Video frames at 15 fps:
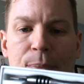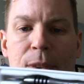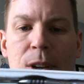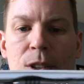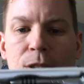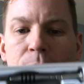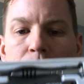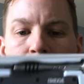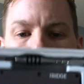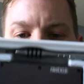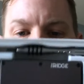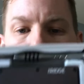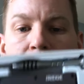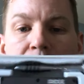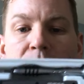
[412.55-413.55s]
So
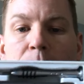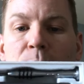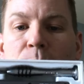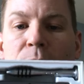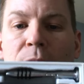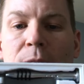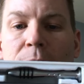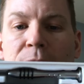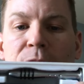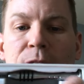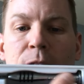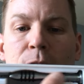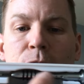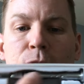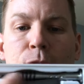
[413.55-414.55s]
it comes with a nice
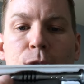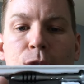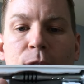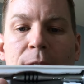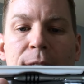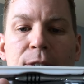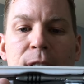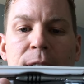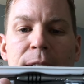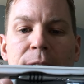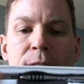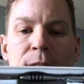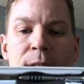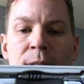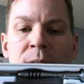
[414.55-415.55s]
little screwdriver in
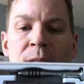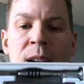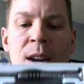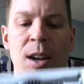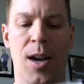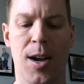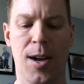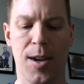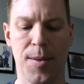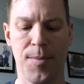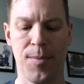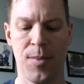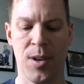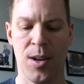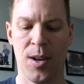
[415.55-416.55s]
here.
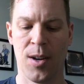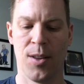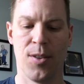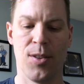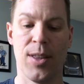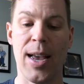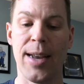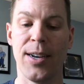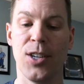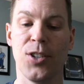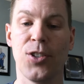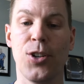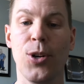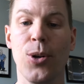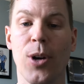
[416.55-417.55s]
That is
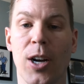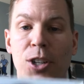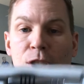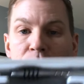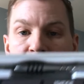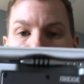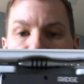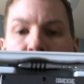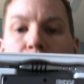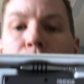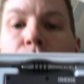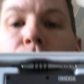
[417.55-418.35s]
to adjust the